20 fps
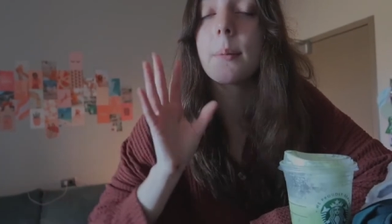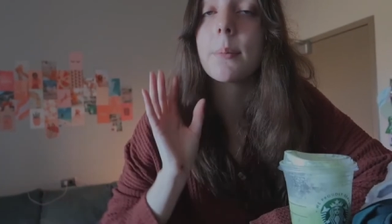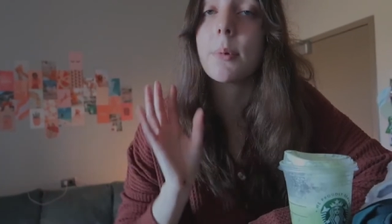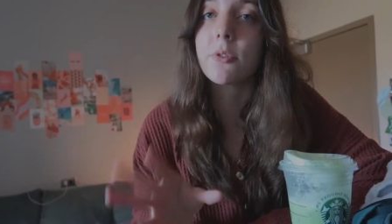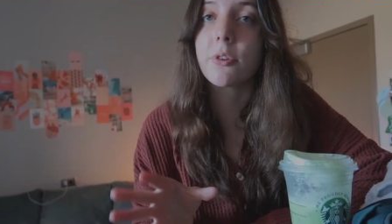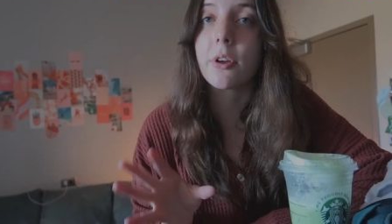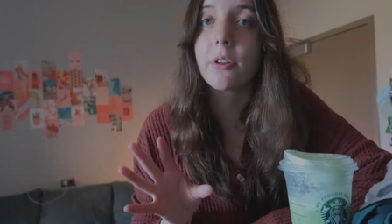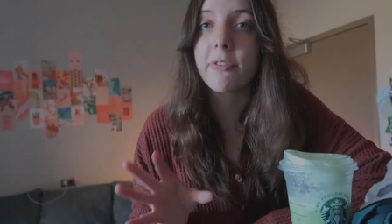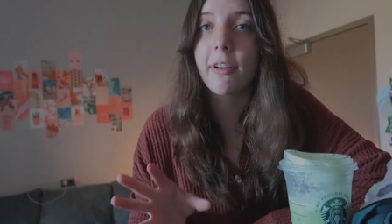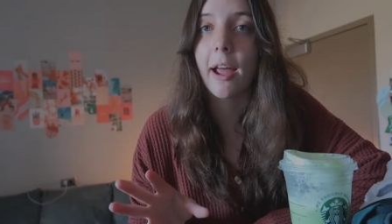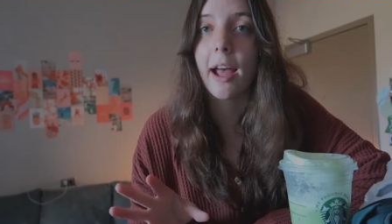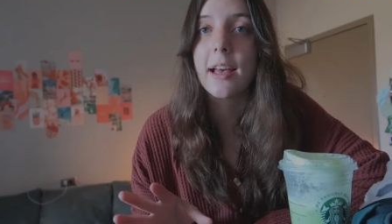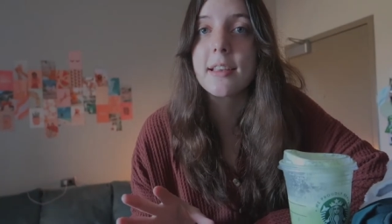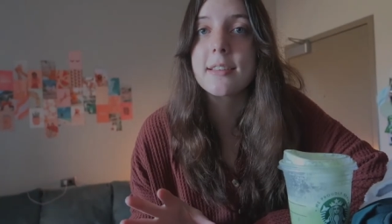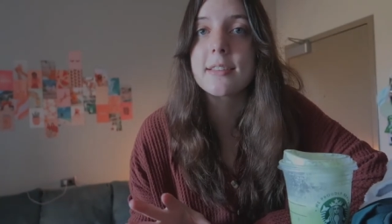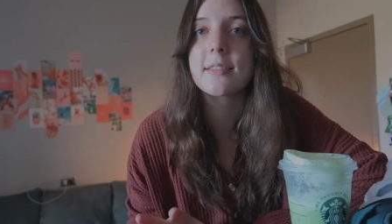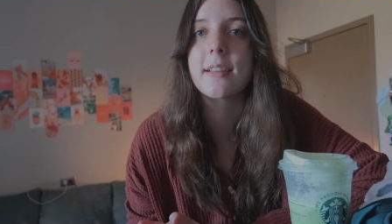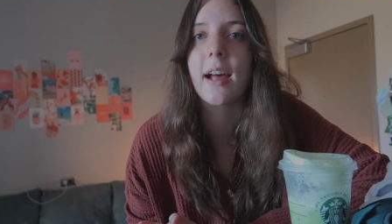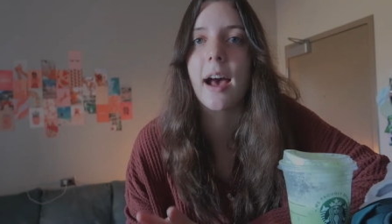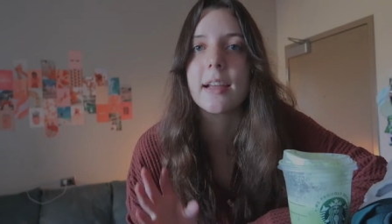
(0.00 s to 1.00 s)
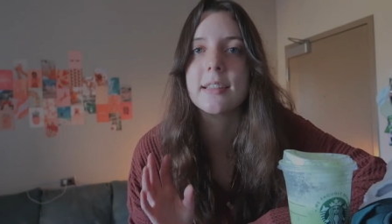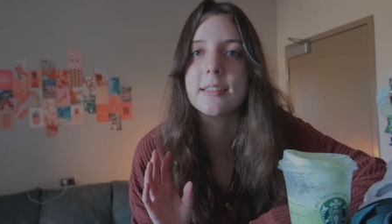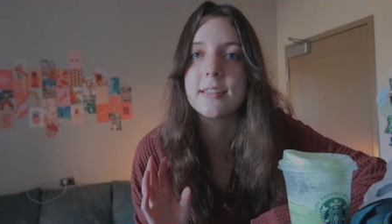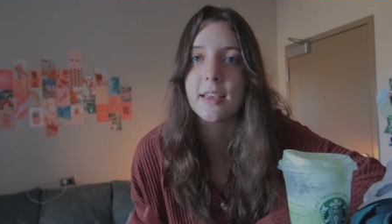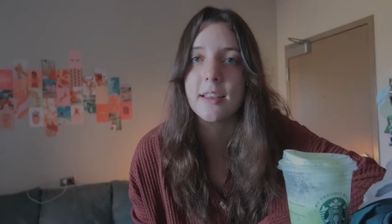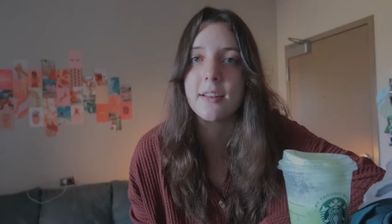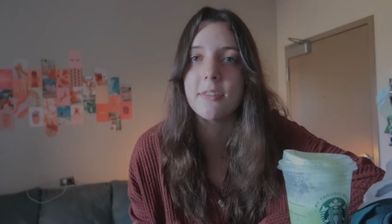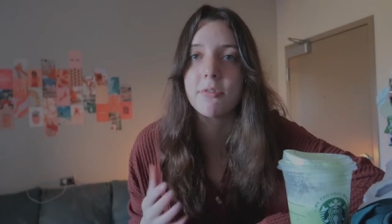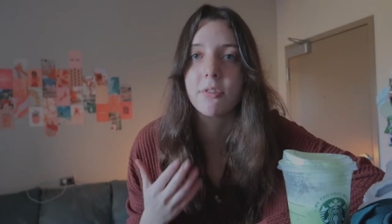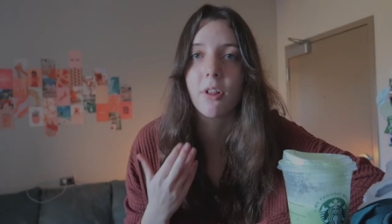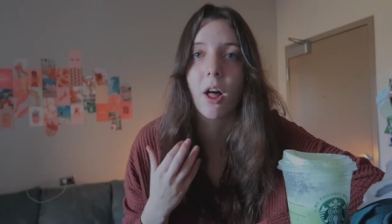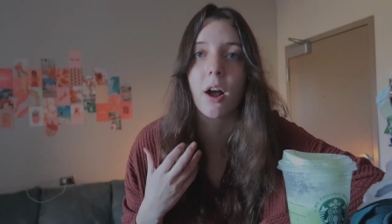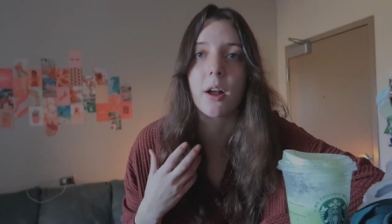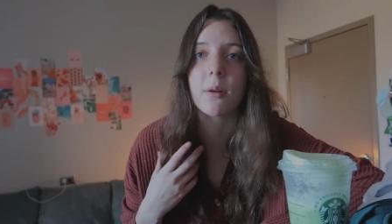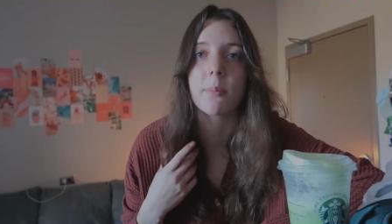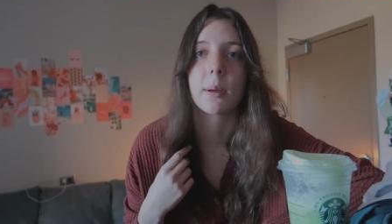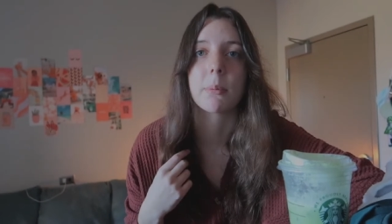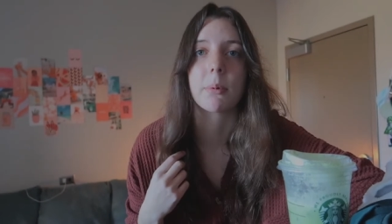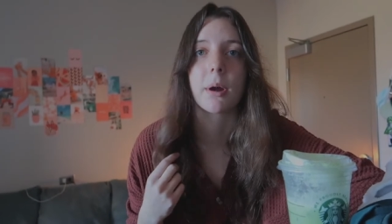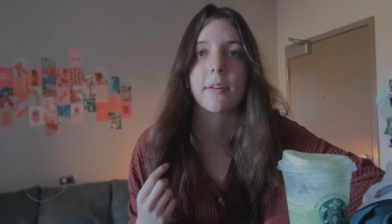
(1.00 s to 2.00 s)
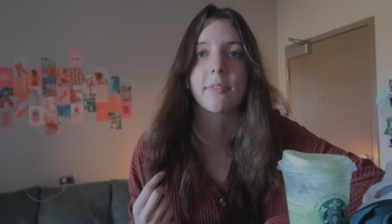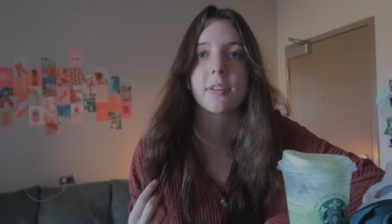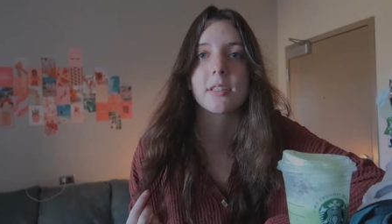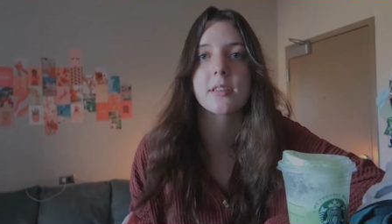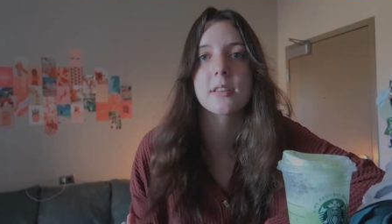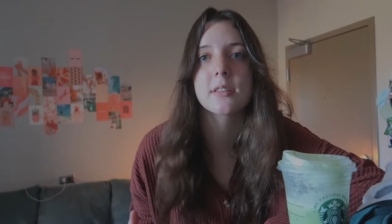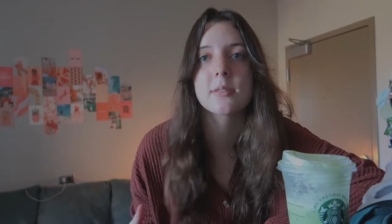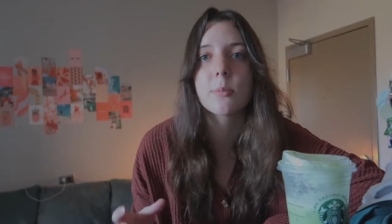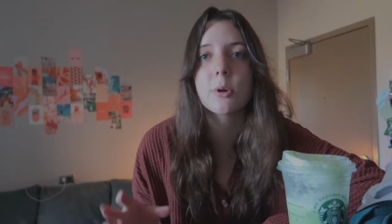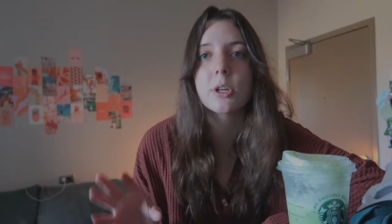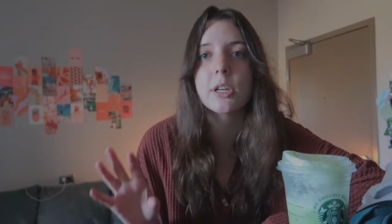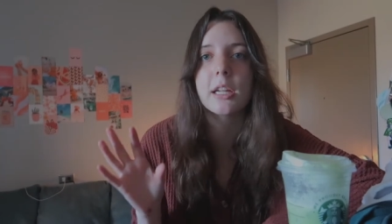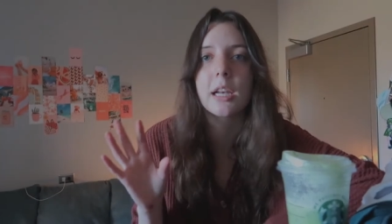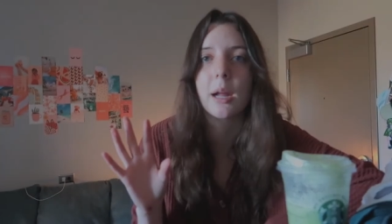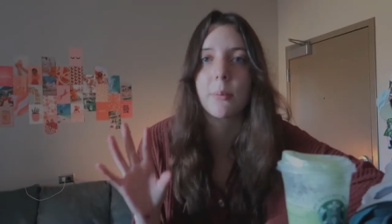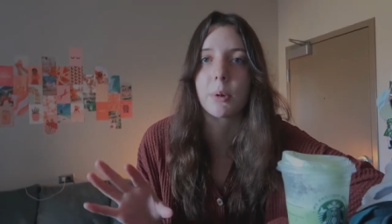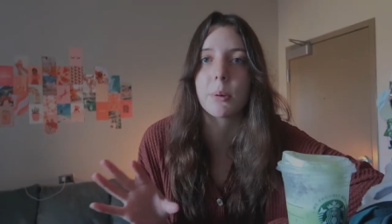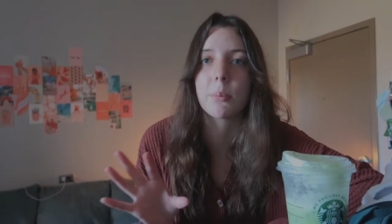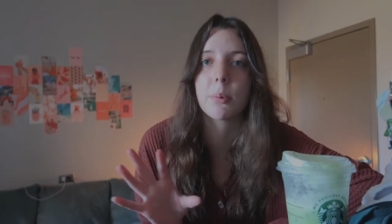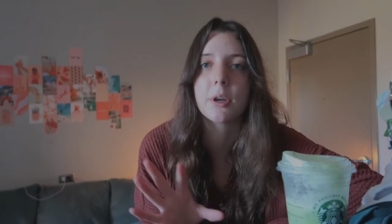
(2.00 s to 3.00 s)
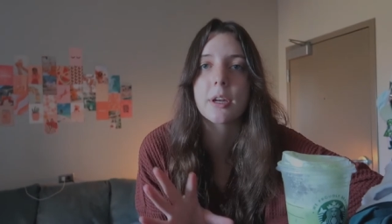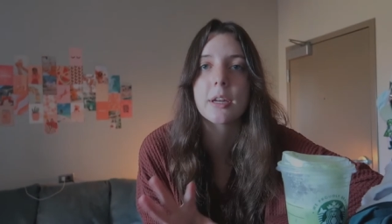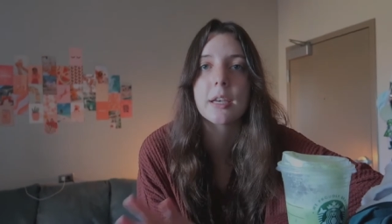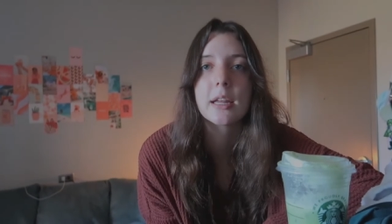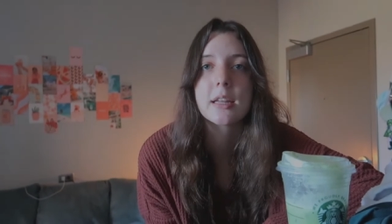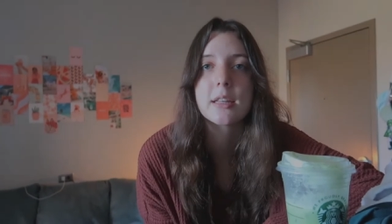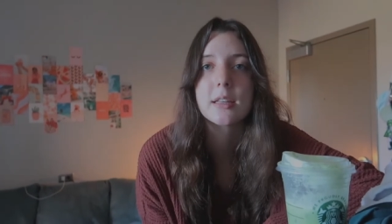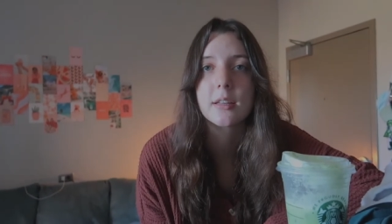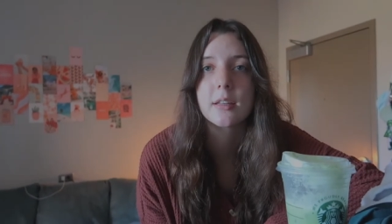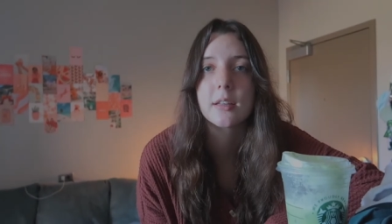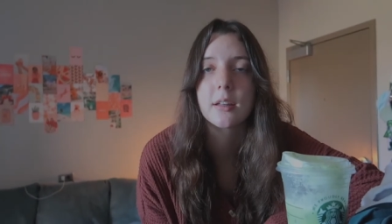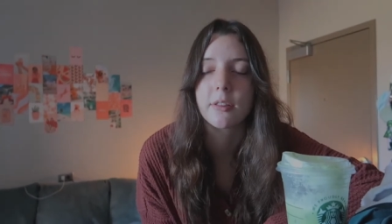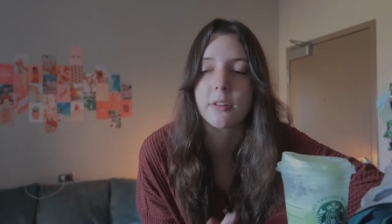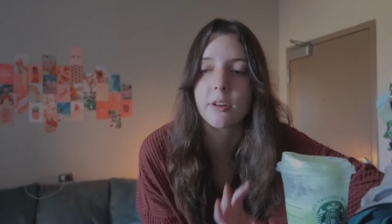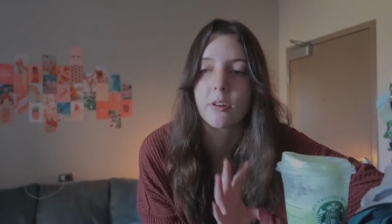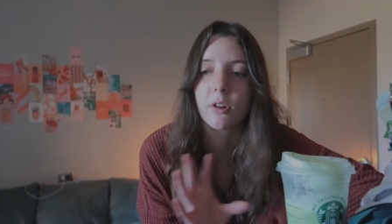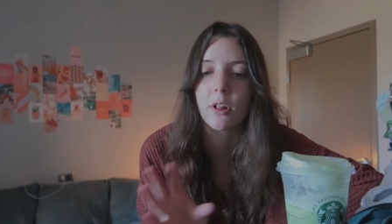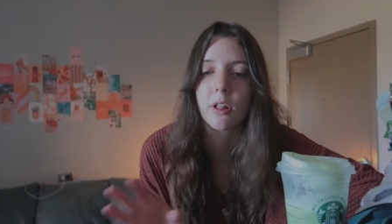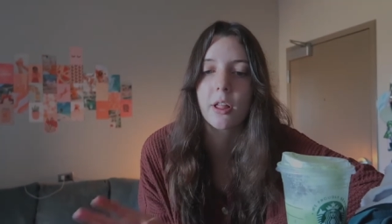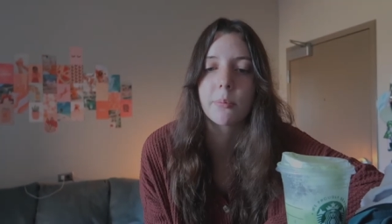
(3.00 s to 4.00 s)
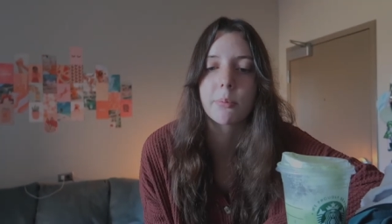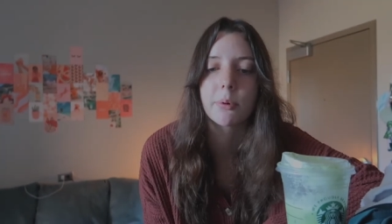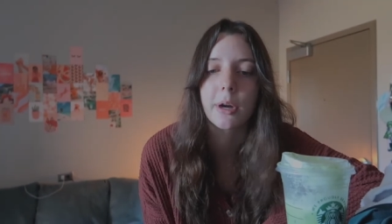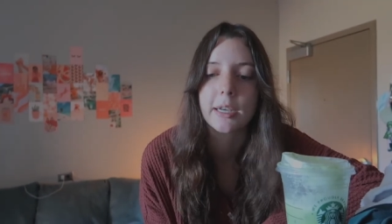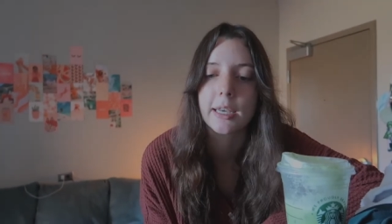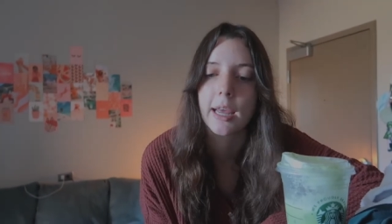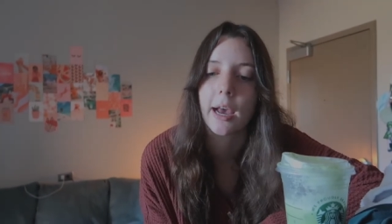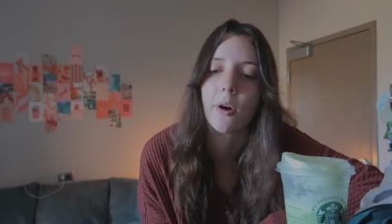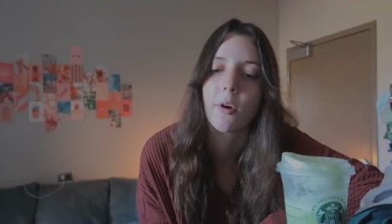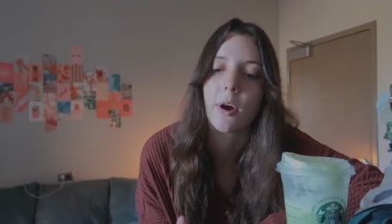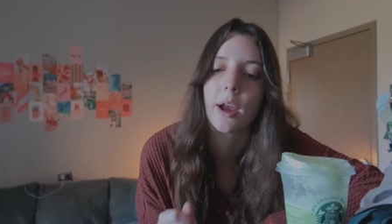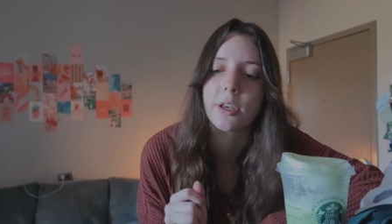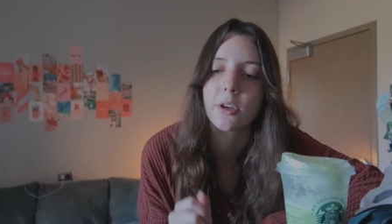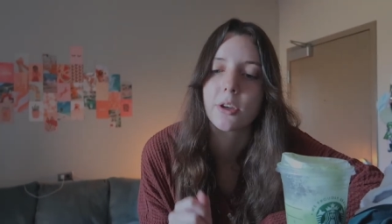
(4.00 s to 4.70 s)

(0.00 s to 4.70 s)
But real fast, I did vlog my breakfast this morning. I'm gonna put in a little clip right now. I